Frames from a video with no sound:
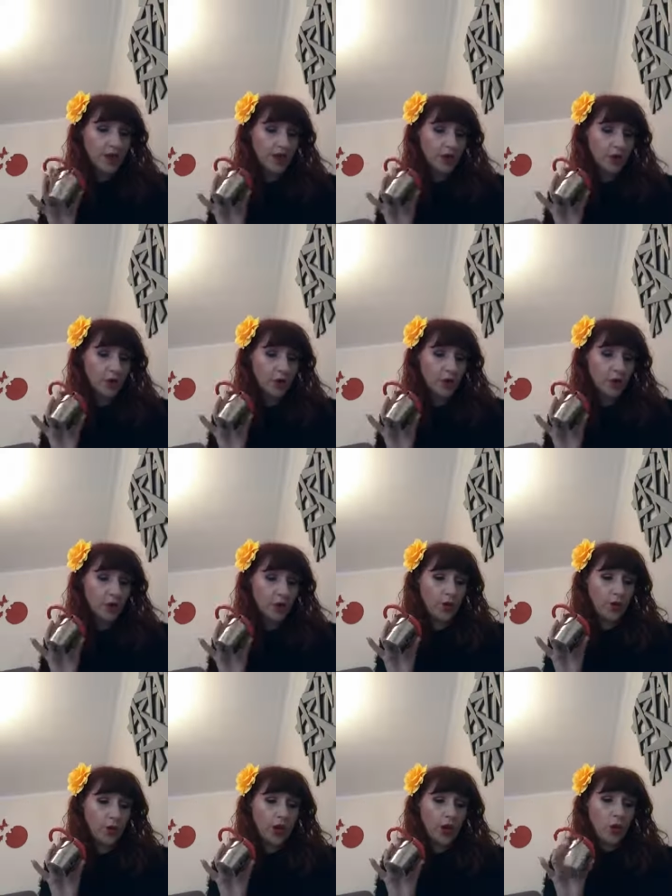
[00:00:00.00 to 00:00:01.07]

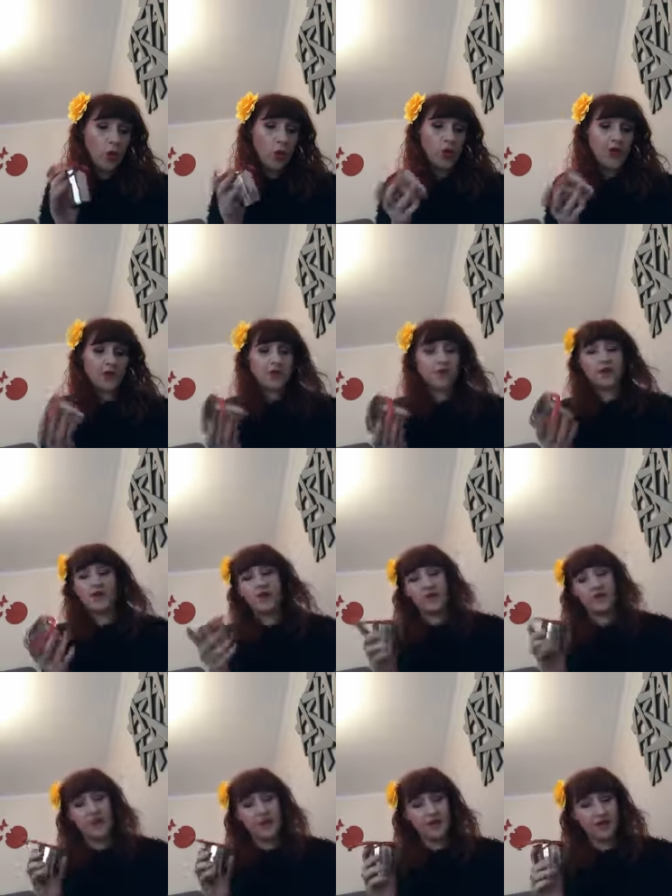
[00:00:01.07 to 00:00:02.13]
you Oh, so it says
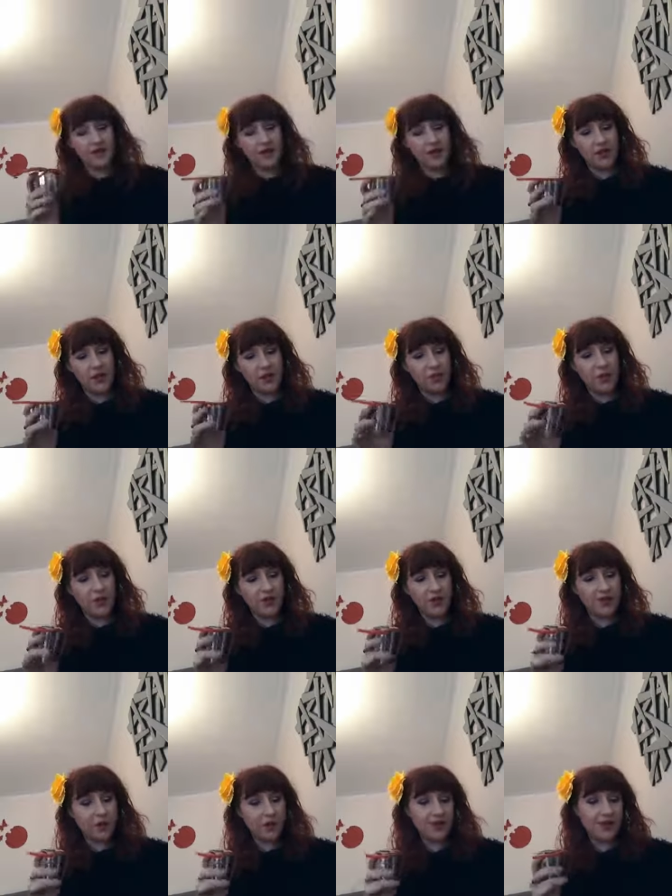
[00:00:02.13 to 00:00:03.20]
then it says you remove the
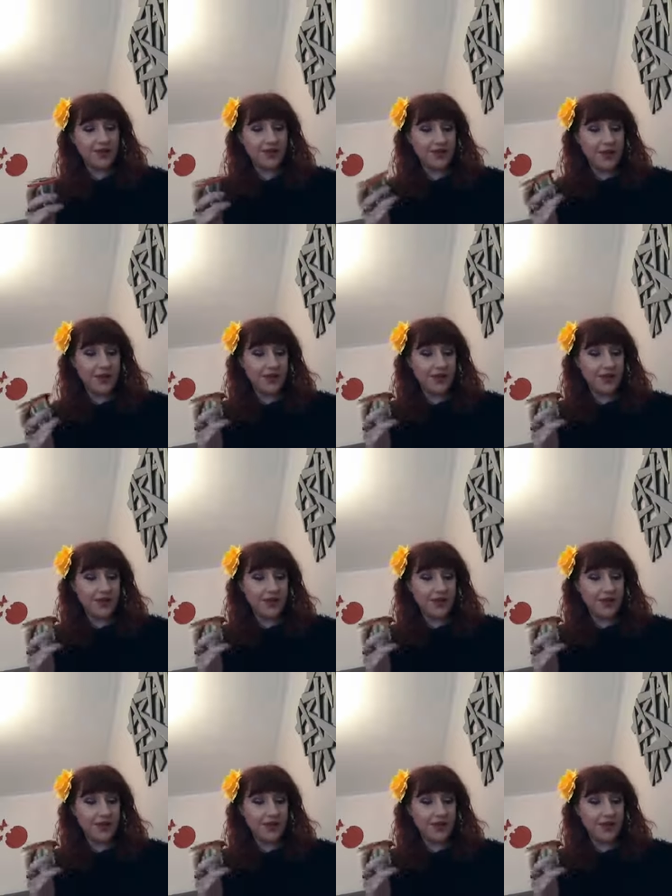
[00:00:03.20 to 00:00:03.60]
infuser and set